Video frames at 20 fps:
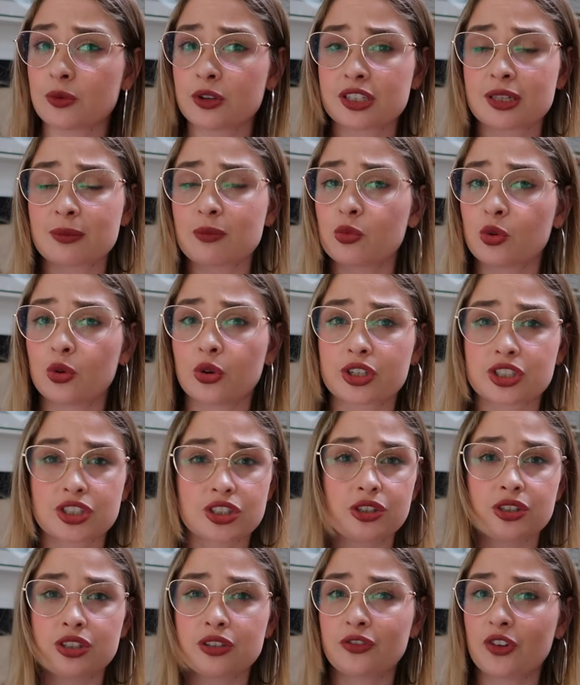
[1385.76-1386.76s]
want some more
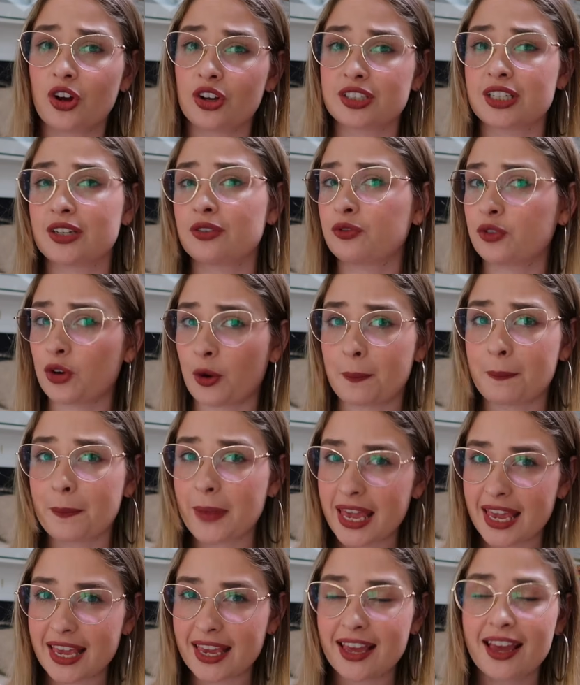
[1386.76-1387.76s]
exclusive content from
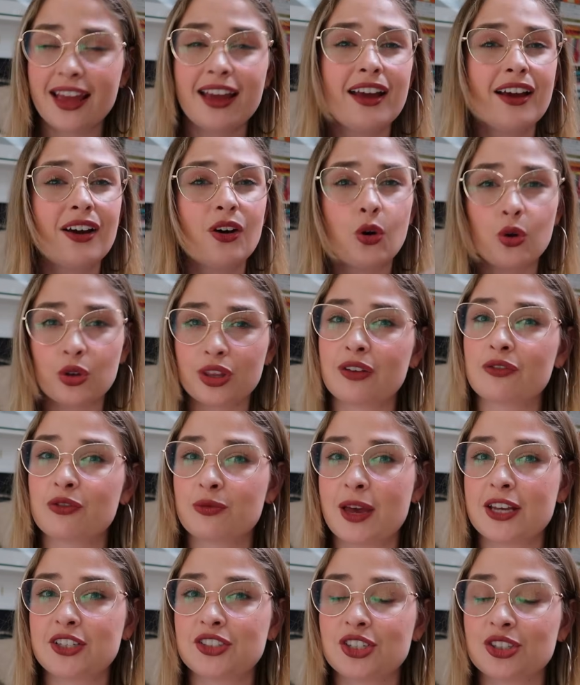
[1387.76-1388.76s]
me, all the
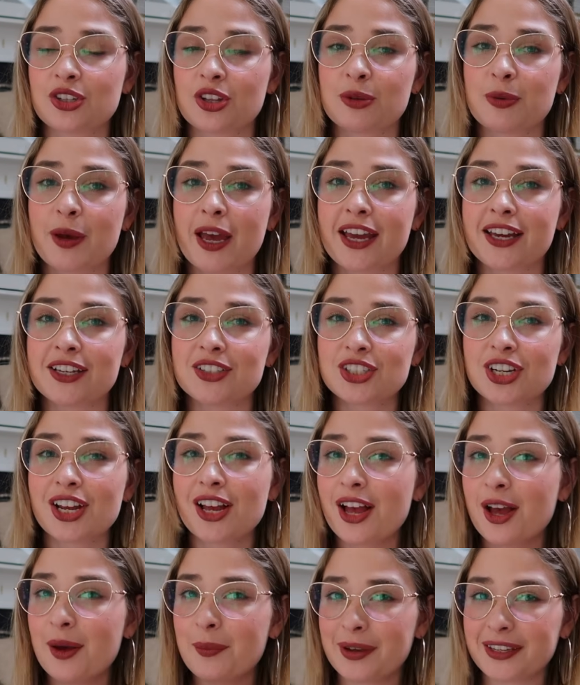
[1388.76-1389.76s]
information is on the page.
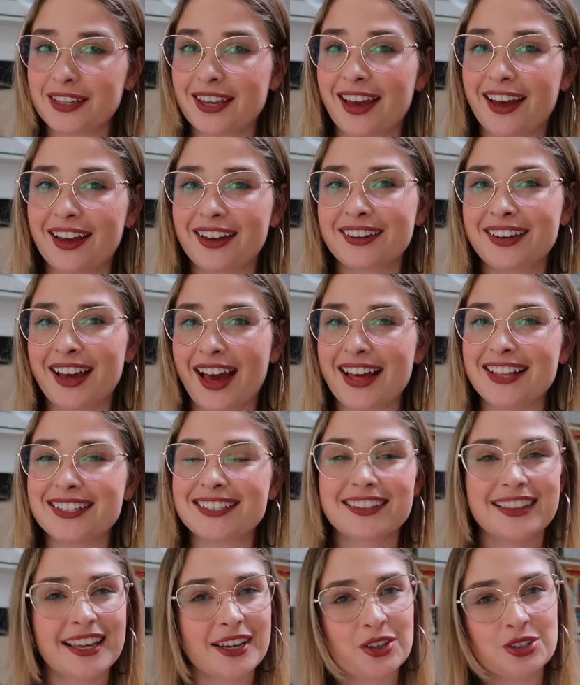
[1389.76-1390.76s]
But yeah, guys,
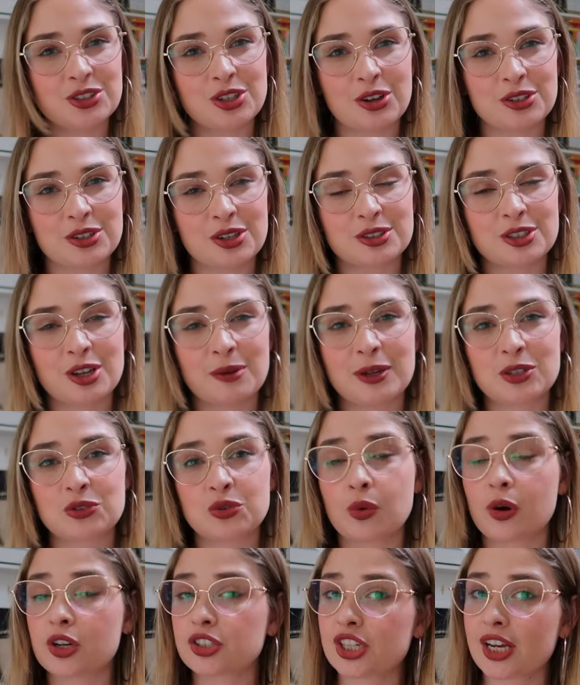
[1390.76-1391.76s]
thank you so much
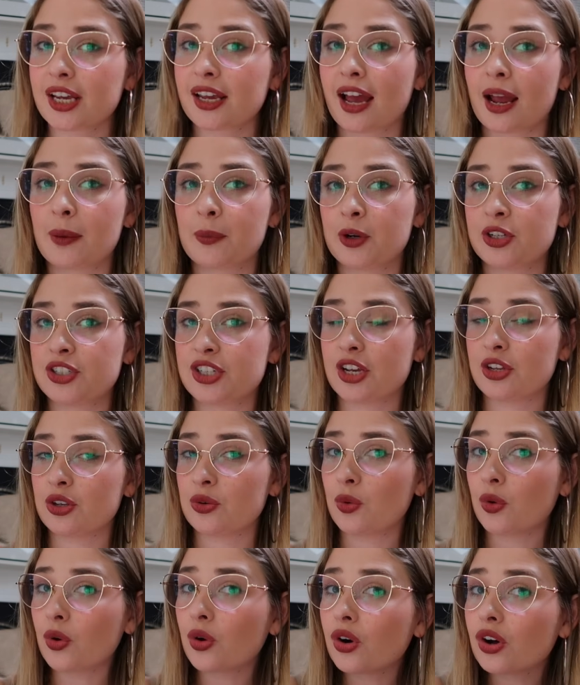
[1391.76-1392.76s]
for watching. I appreciate
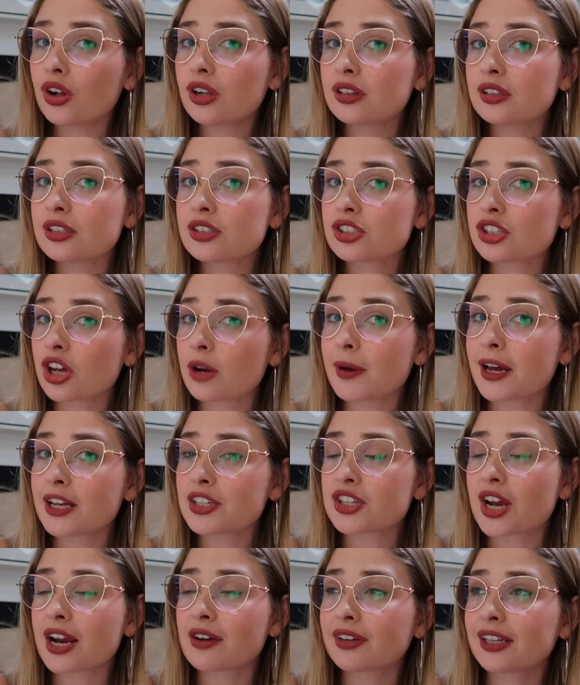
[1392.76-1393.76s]
you all so
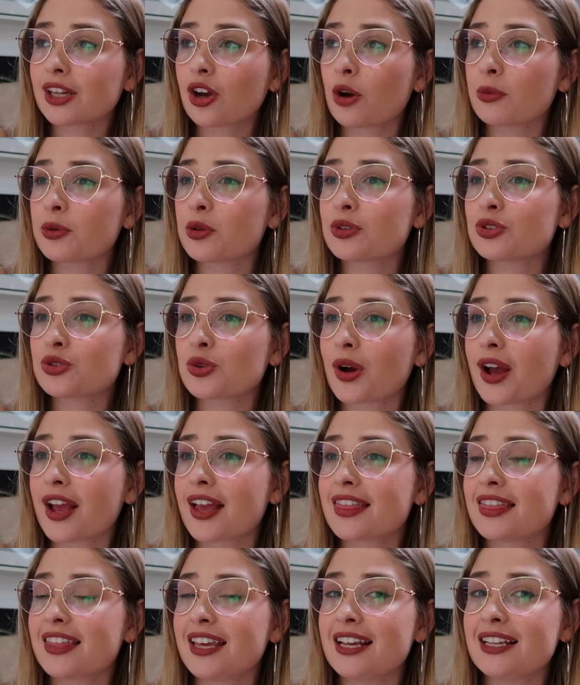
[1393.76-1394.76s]
much. I really hope you
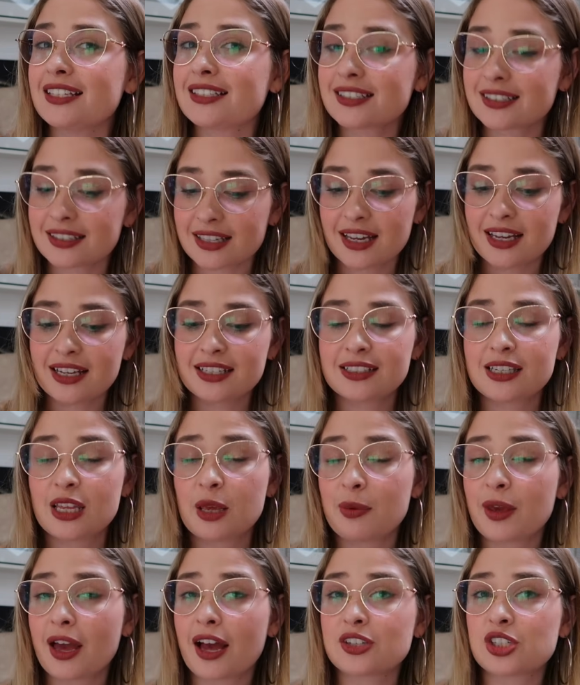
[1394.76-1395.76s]
enjoy these
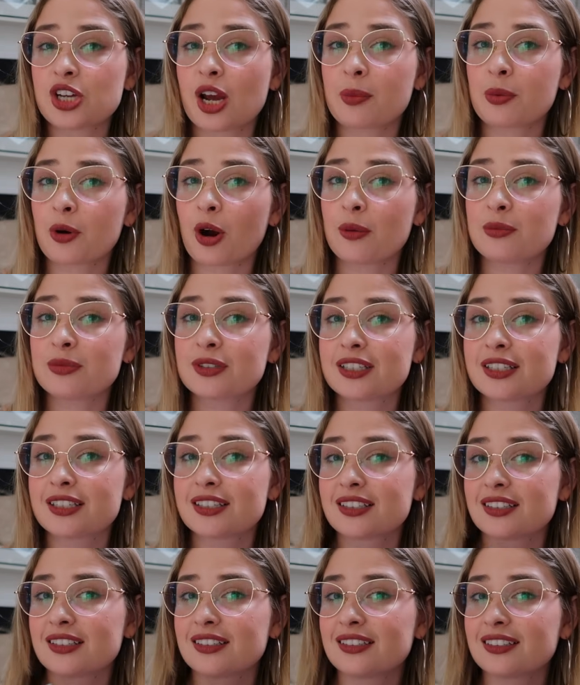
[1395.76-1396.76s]
TBR jar
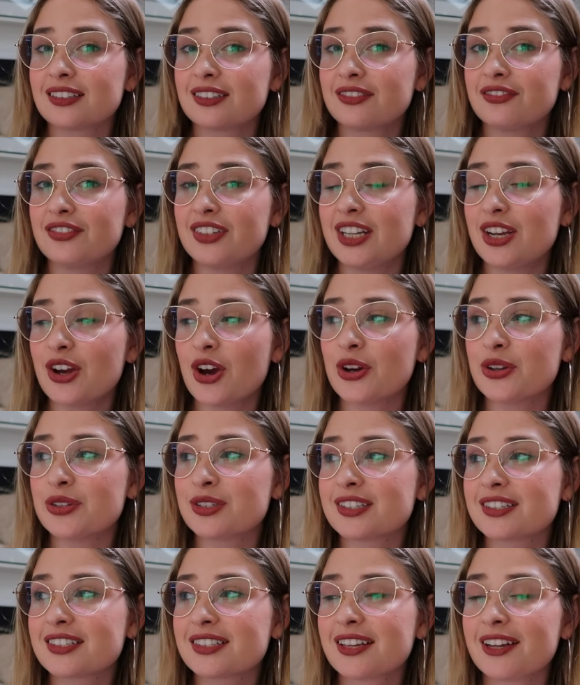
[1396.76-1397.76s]
prompts
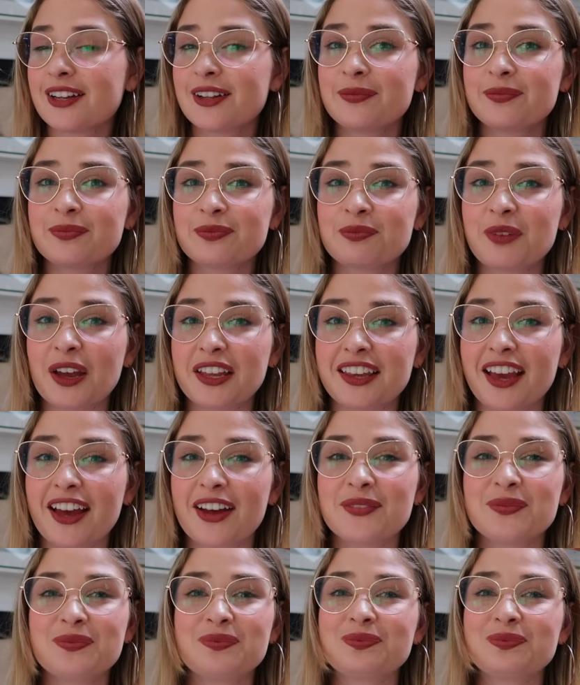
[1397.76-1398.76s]
videos. But yeah,